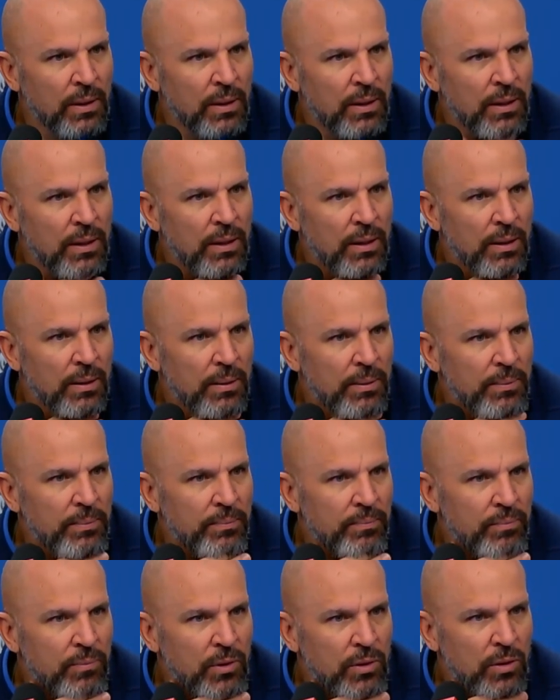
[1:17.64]

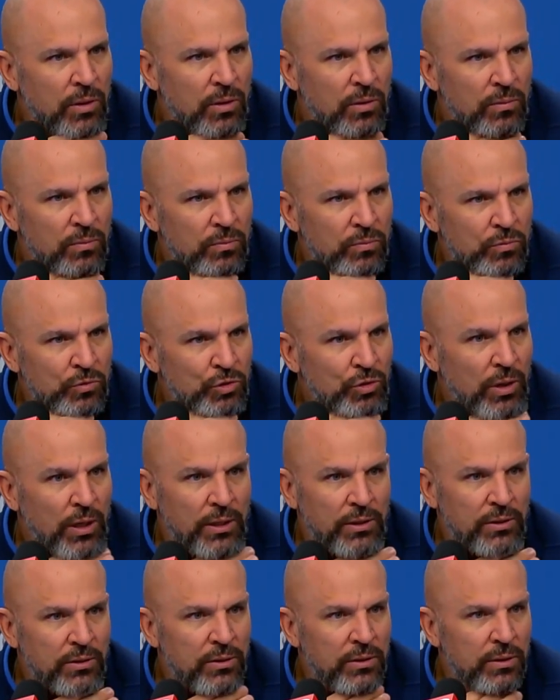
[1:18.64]
you know,
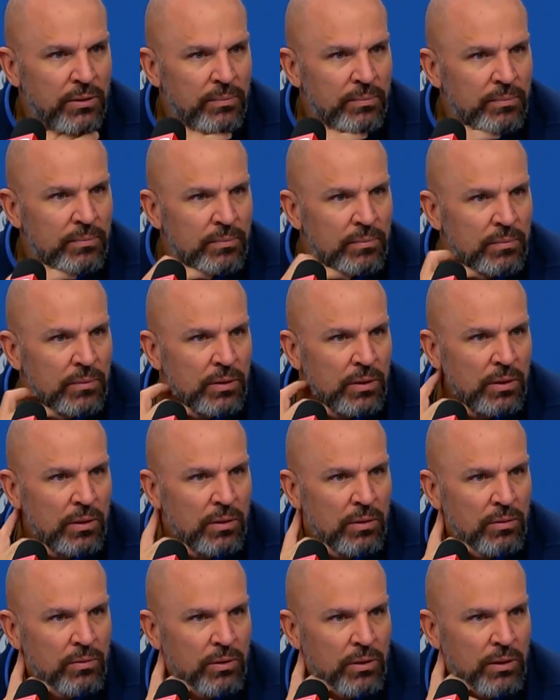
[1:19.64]
trust, you
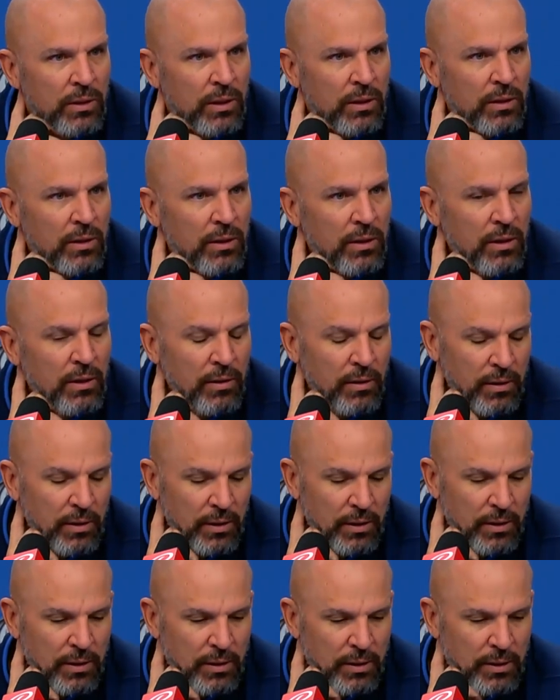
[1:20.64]
know, and I
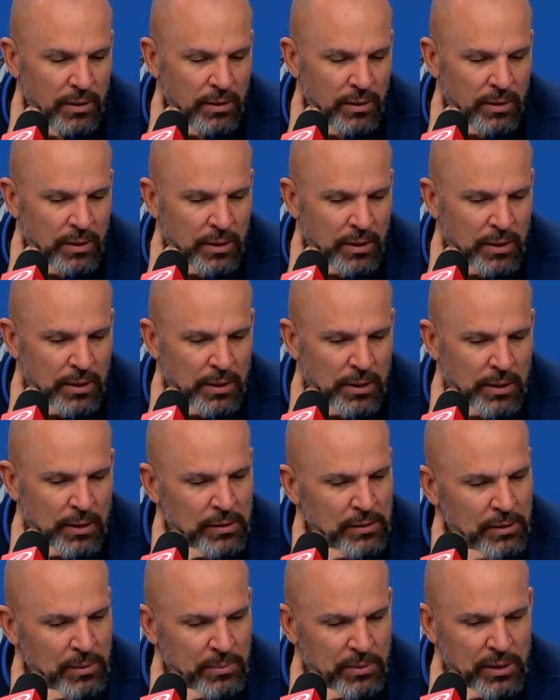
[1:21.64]
think
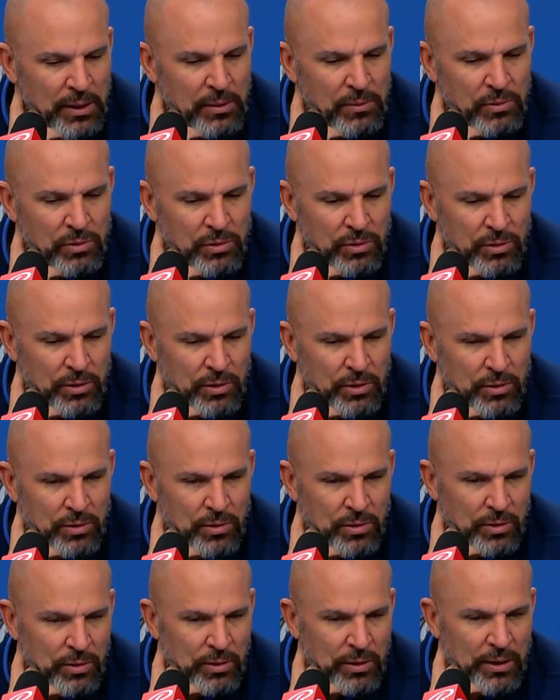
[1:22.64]
sometimes you
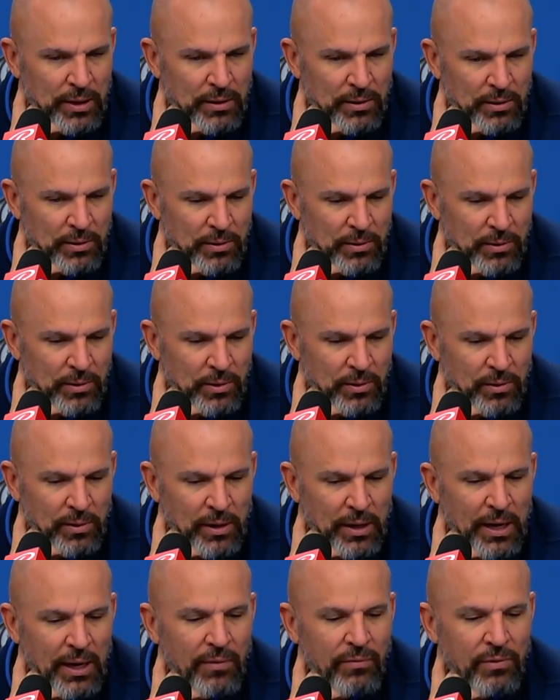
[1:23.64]
don't
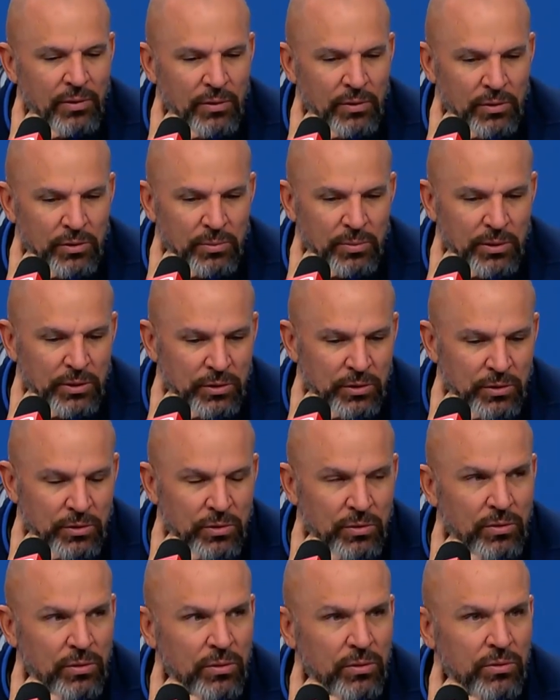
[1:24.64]
have to lose, but you
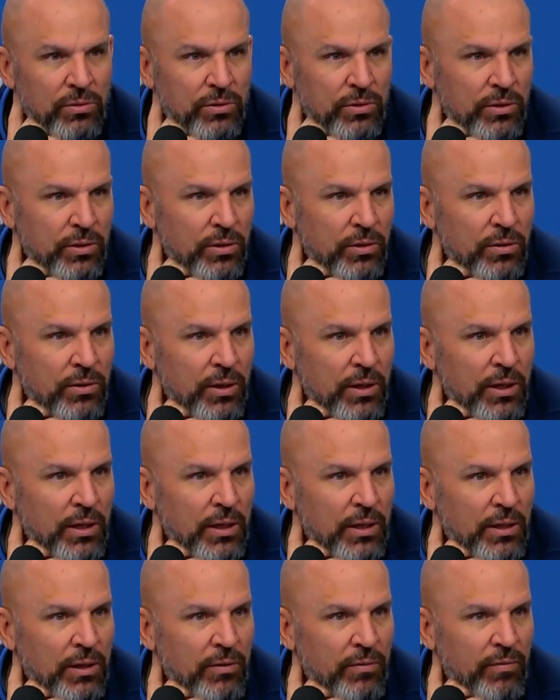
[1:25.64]
do lose, and
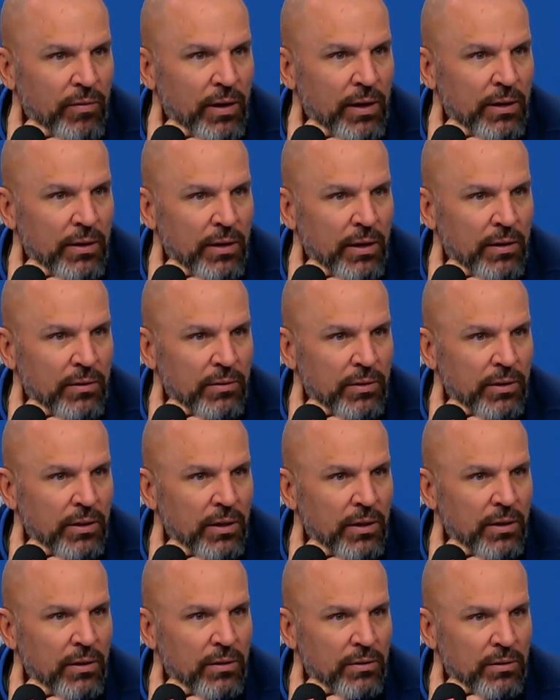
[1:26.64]
you find out the
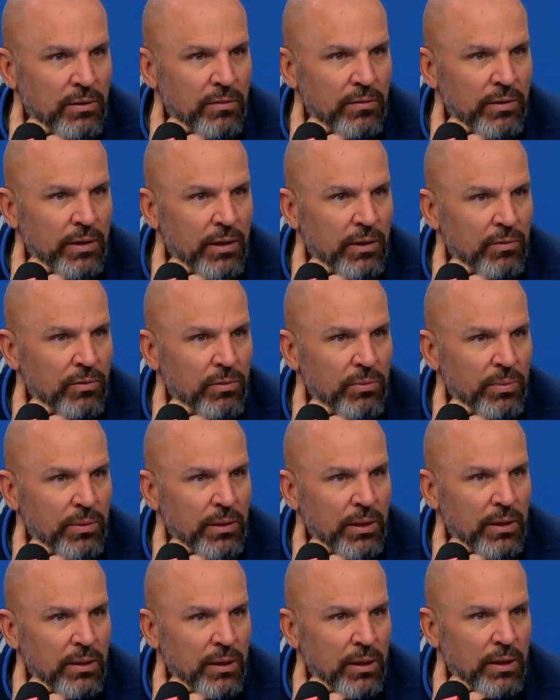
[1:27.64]
character of that group in
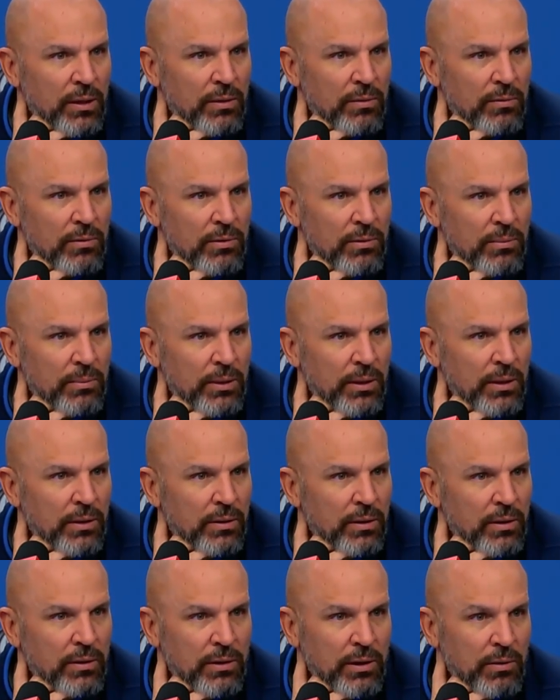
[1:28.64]
that locker room, and I
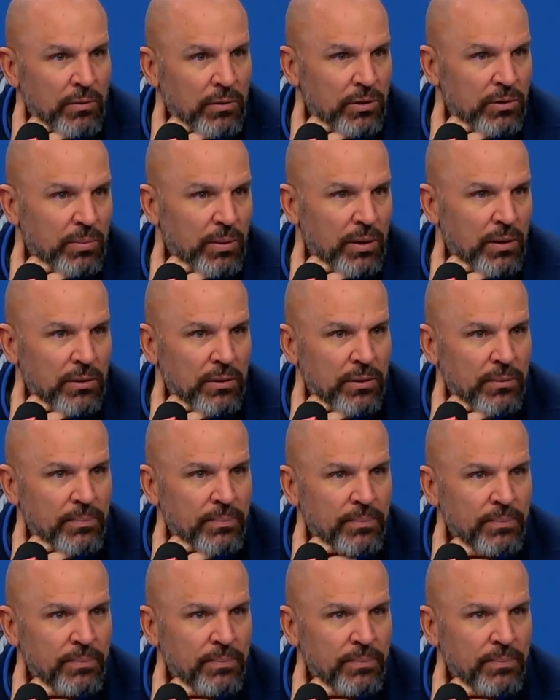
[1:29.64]
thought they responded.